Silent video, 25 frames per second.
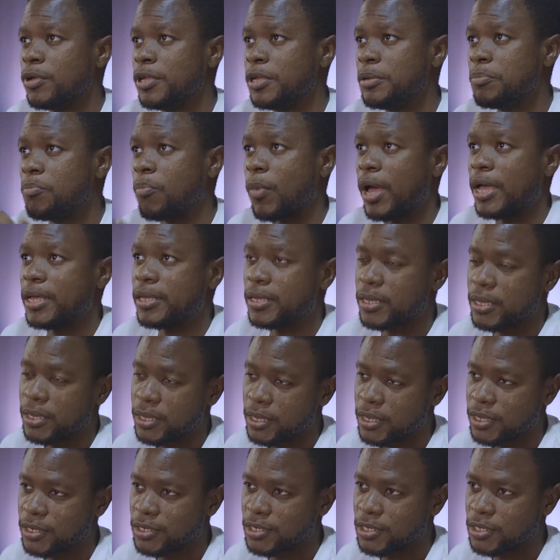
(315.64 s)
In my
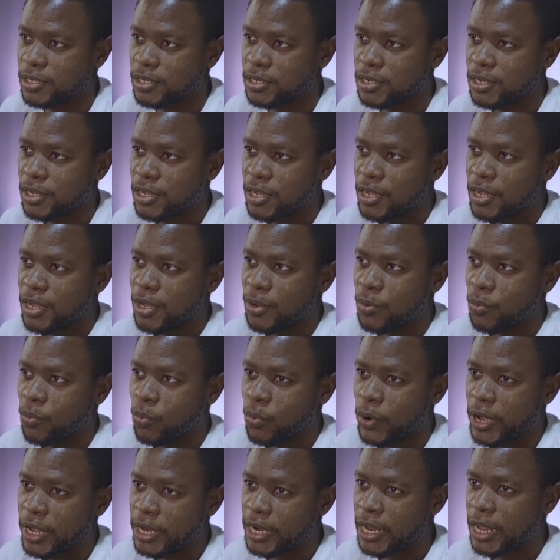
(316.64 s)
case,
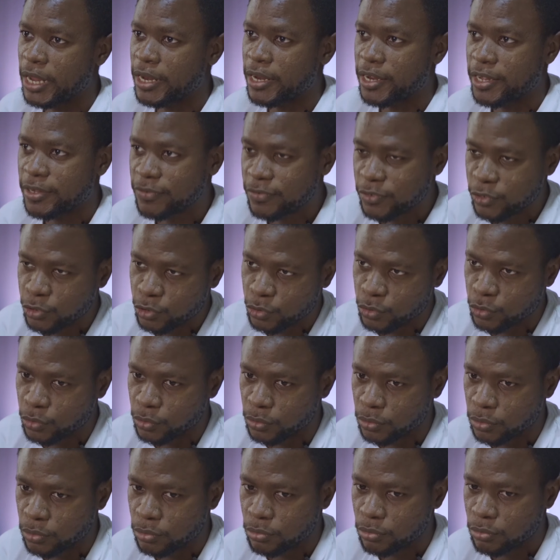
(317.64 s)
when I left
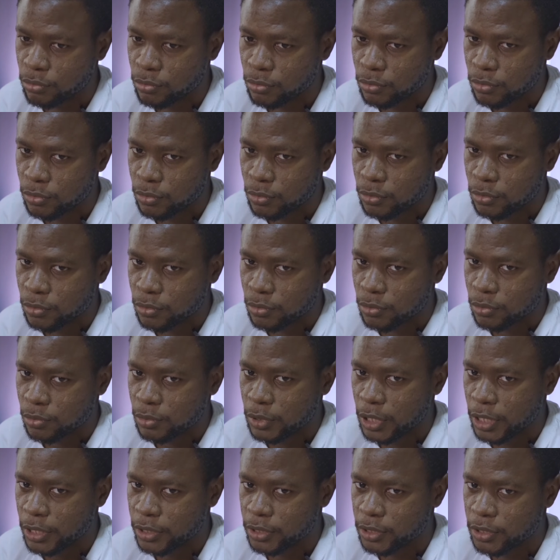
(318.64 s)
school,
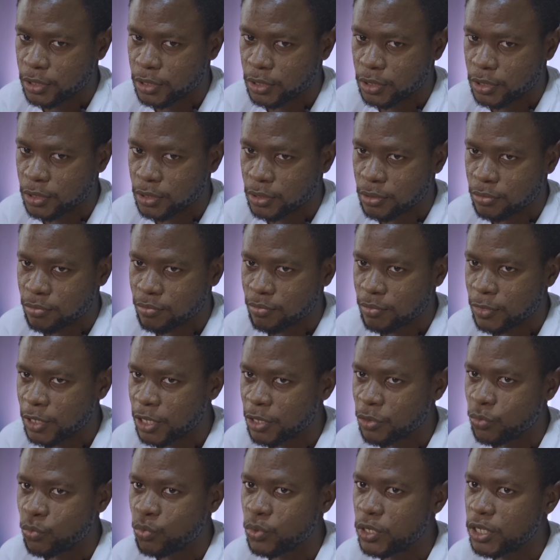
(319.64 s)
like
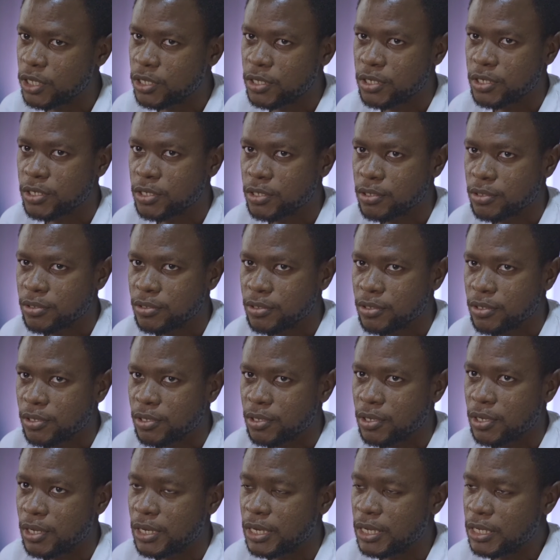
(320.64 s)
a week
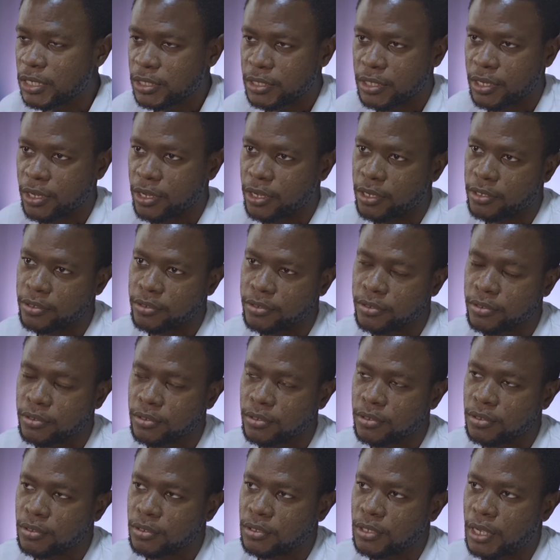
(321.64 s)
later,
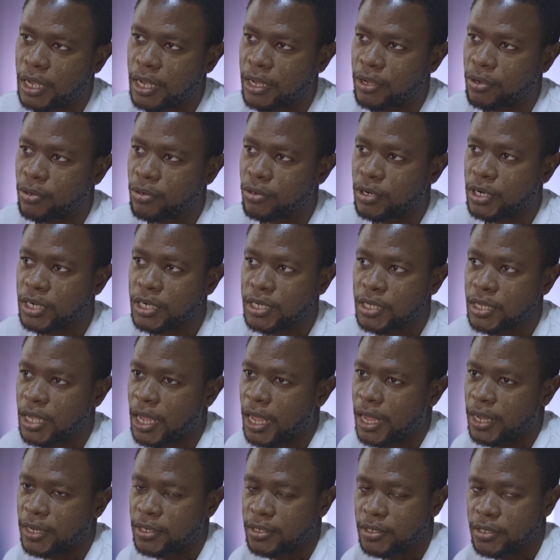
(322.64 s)
I
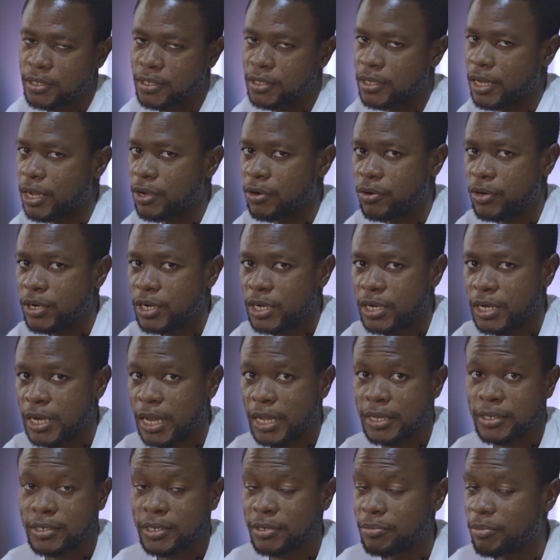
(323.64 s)
already
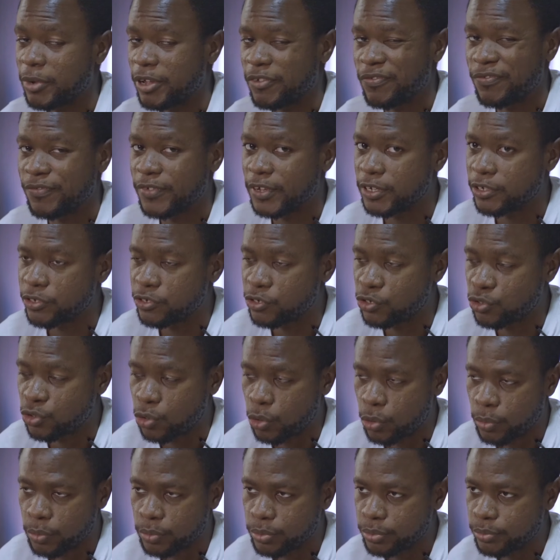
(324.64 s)
landed my first
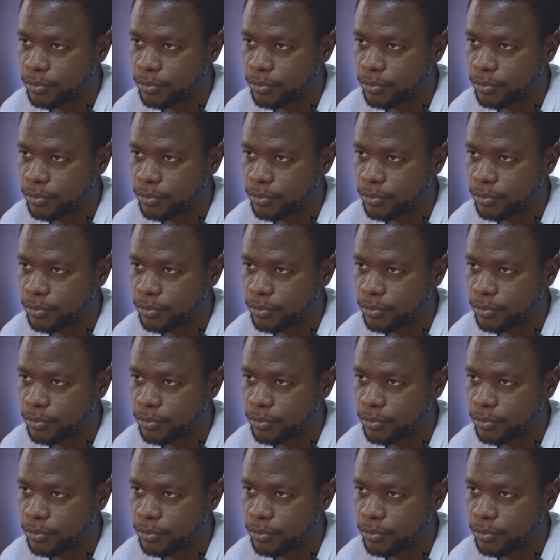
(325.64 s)
job,